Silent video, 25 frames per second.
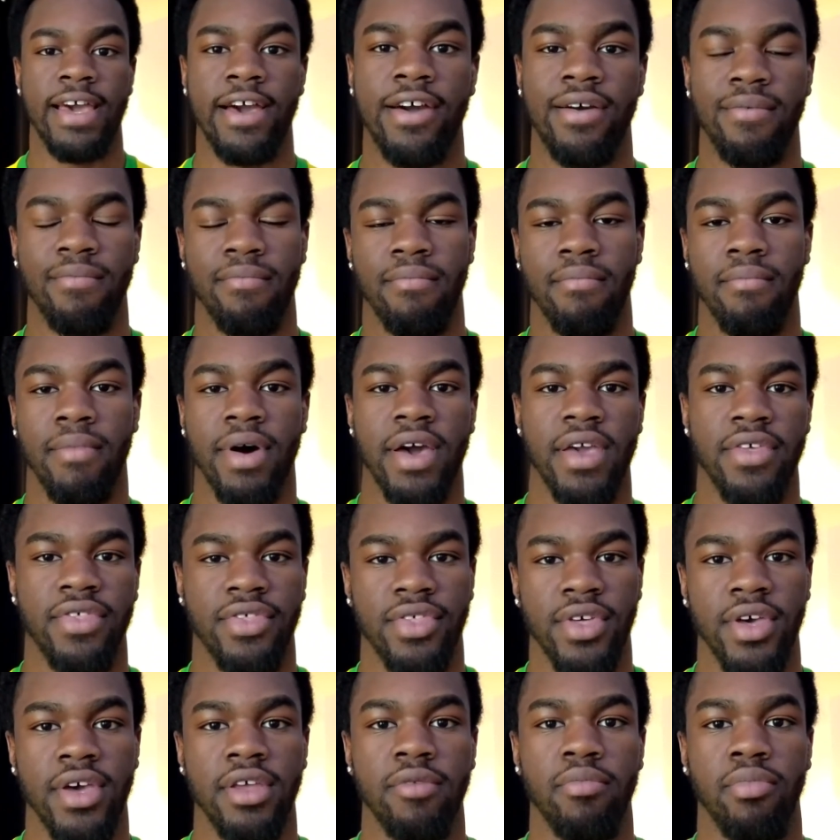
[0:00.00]
now, my
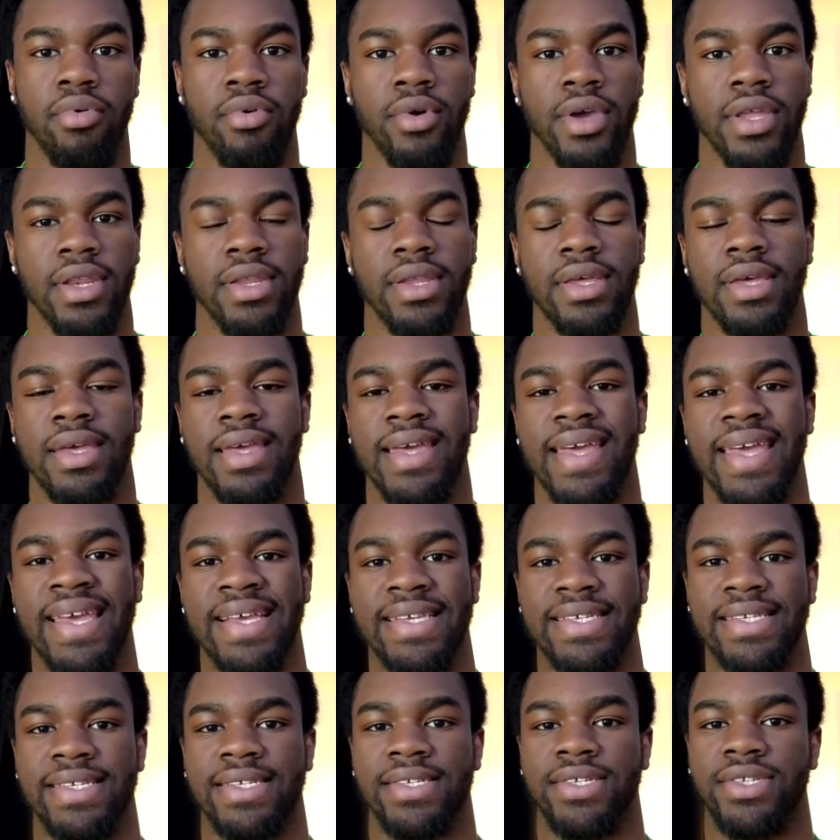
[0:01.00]
third point
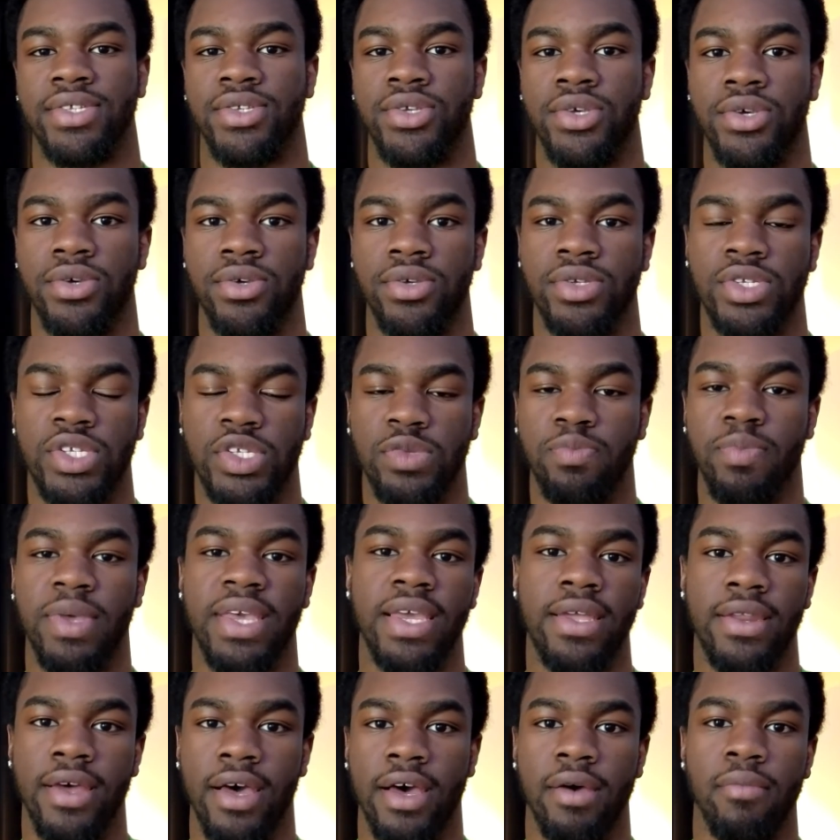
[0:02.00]
is to
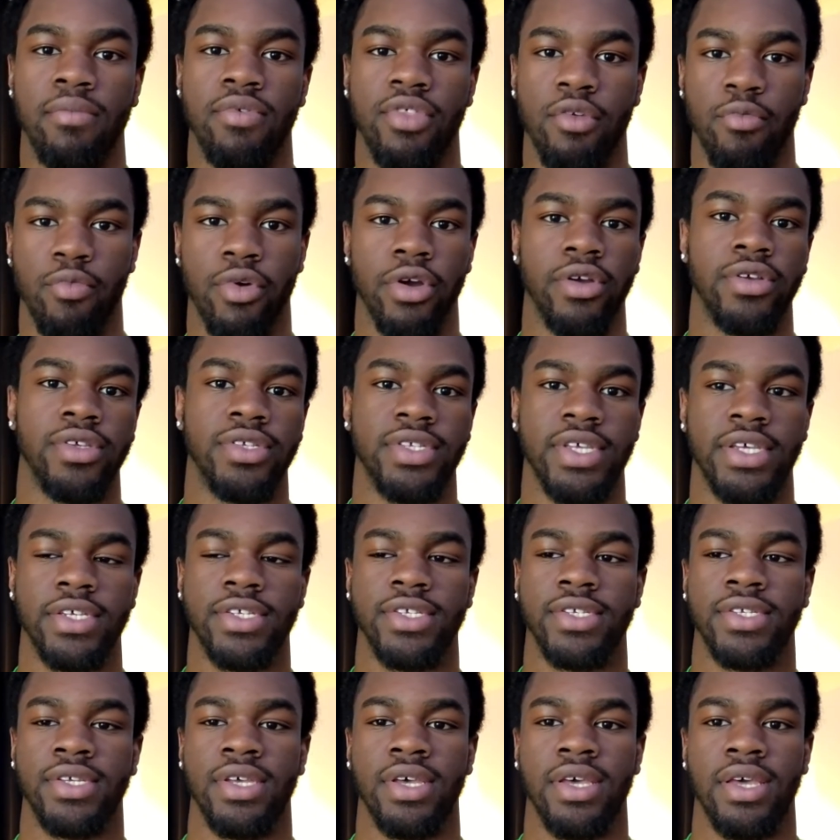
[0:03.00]
speed up the
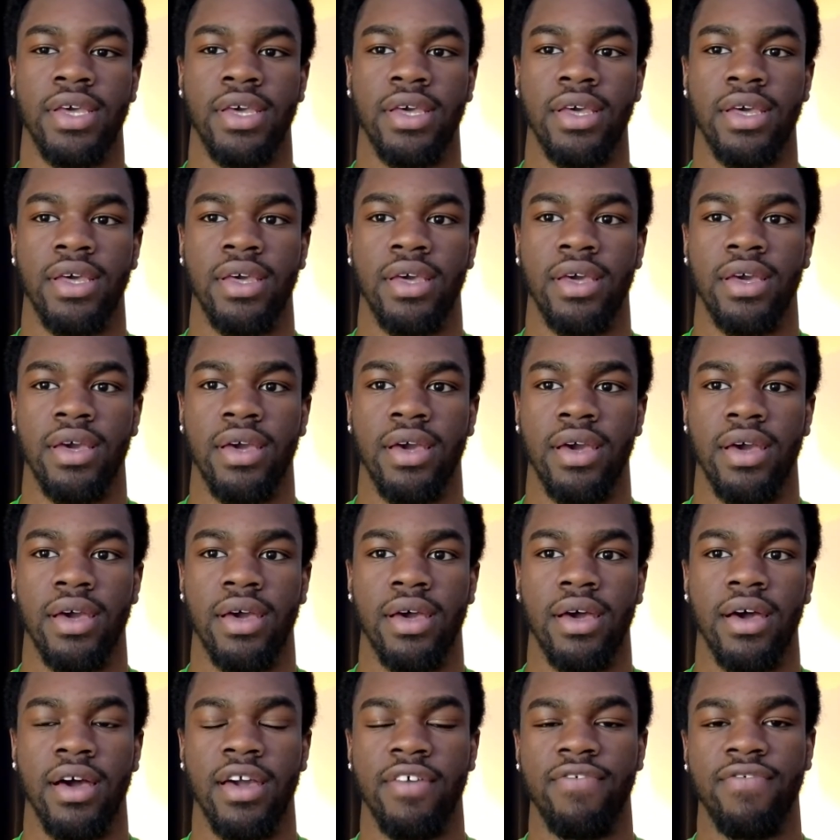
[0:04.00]
process.
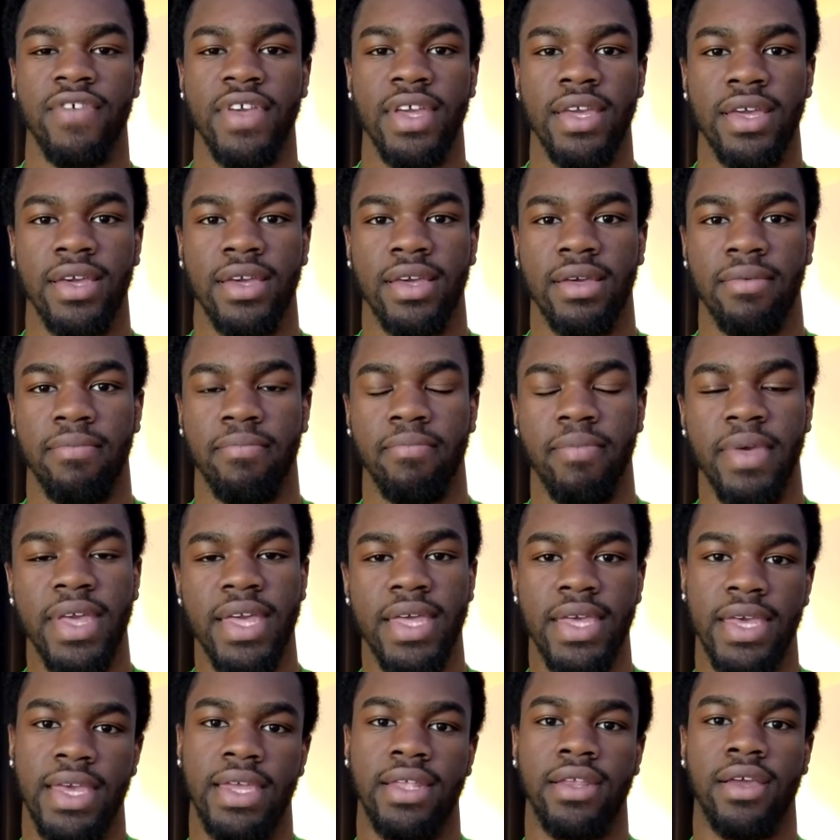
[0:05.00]
I think
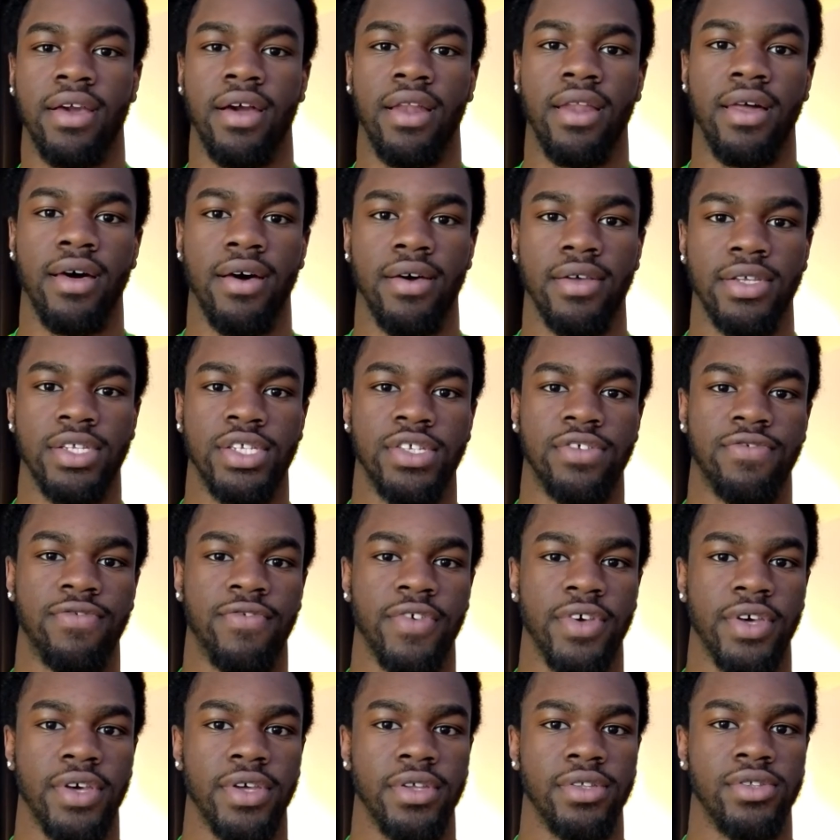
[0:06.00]
being in class
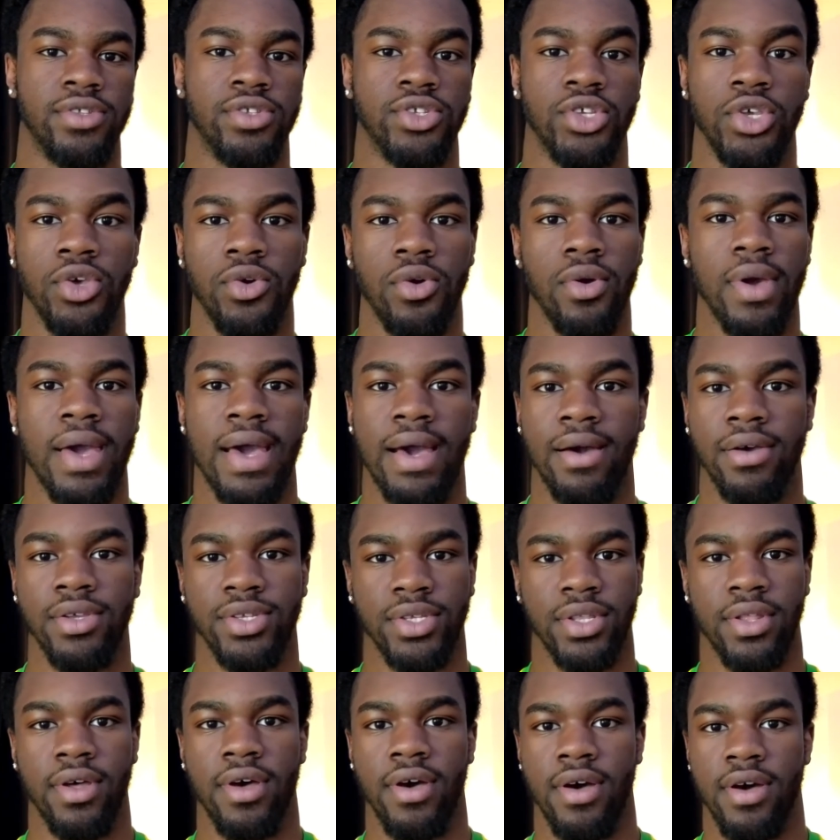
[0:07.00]
for two
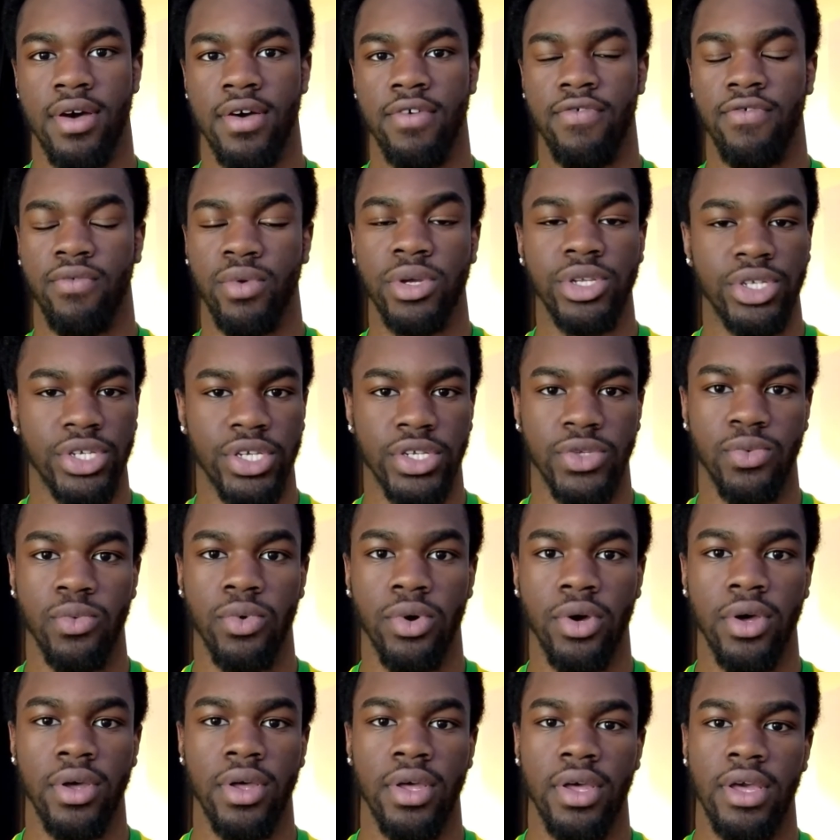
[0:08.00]
hours and a half, which is
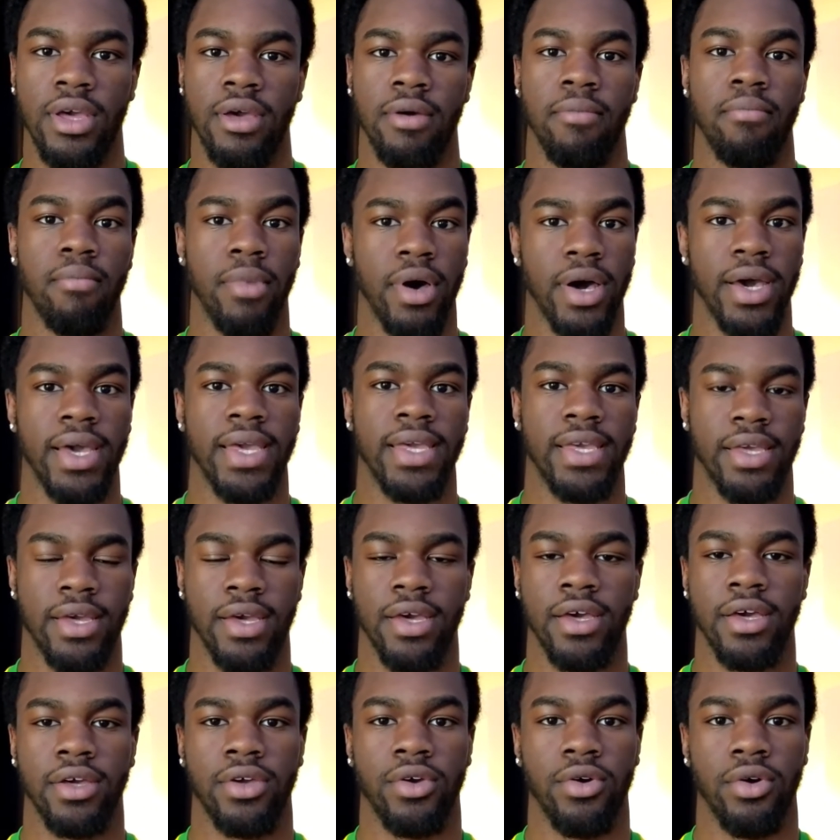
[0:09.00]
what my
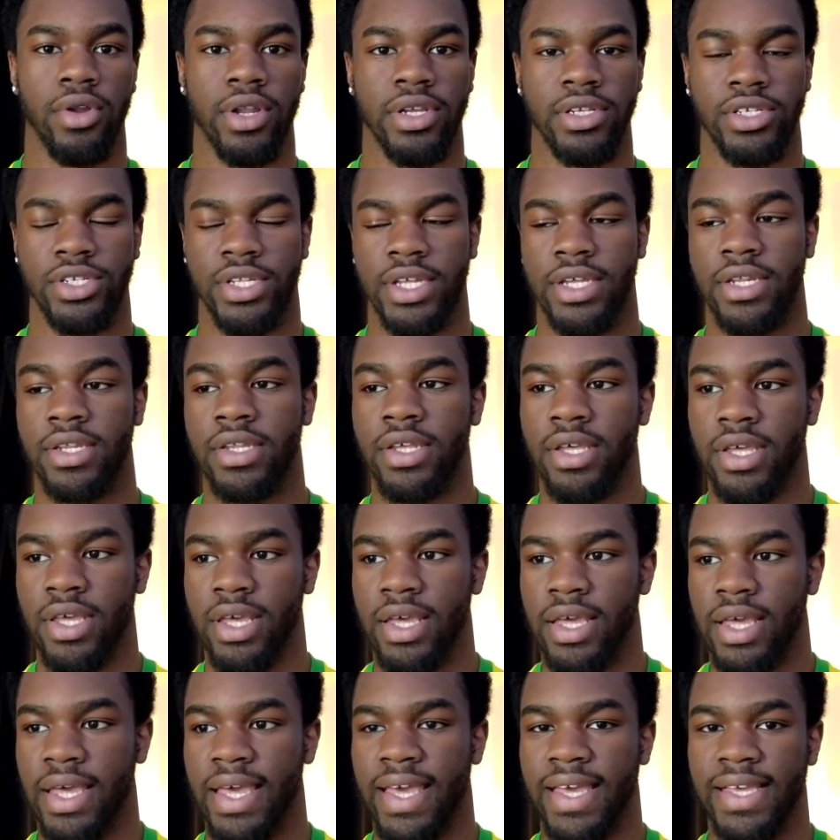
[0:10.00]
uh, college did,
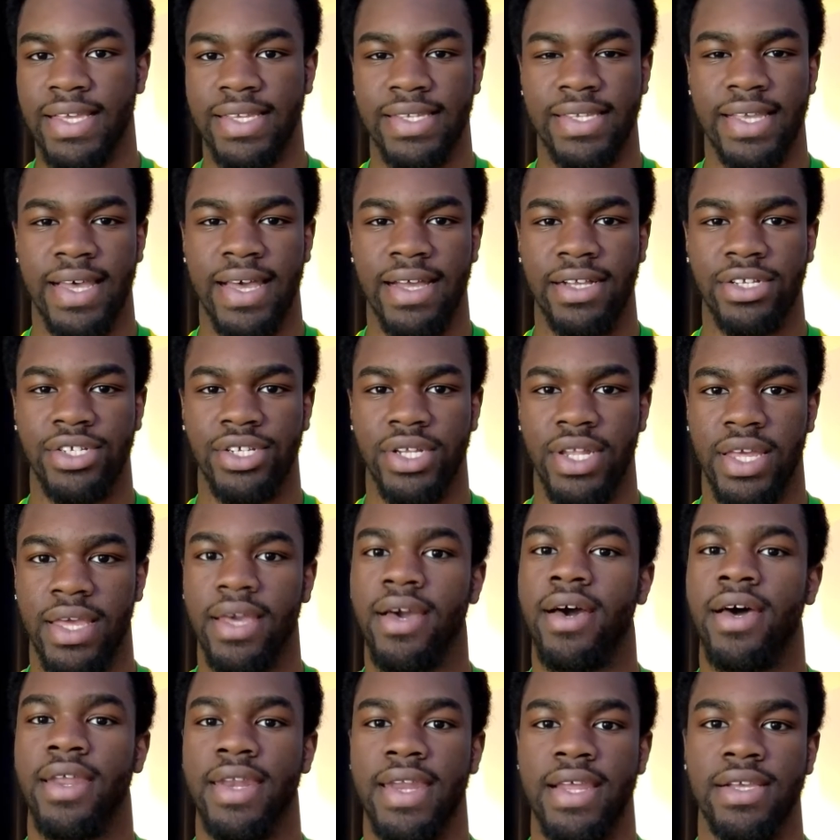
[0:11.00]
is
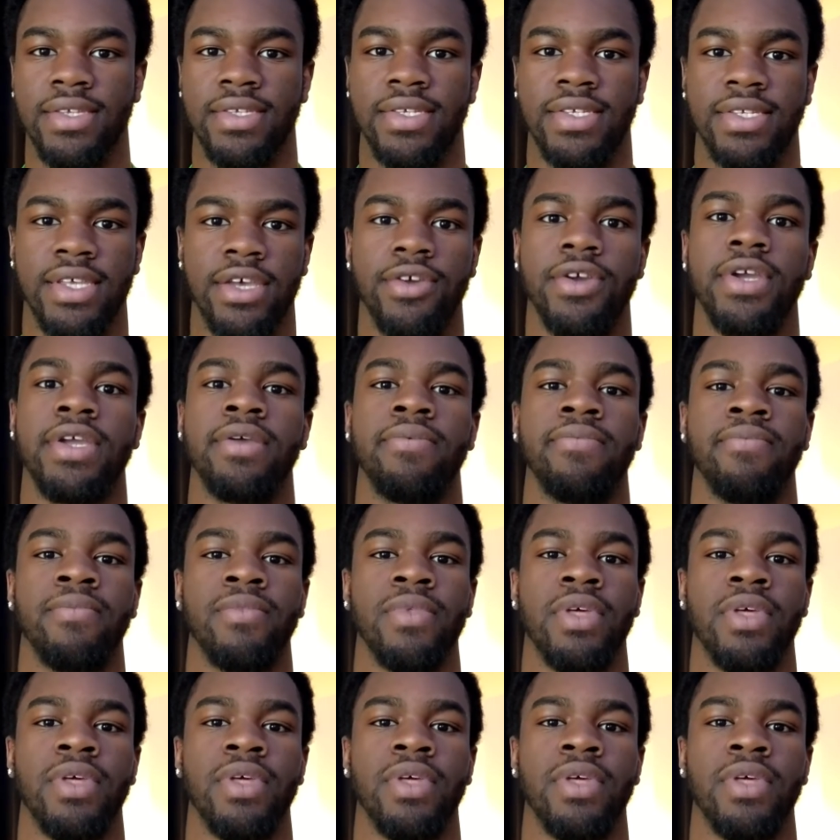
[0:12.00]
actually unnecessary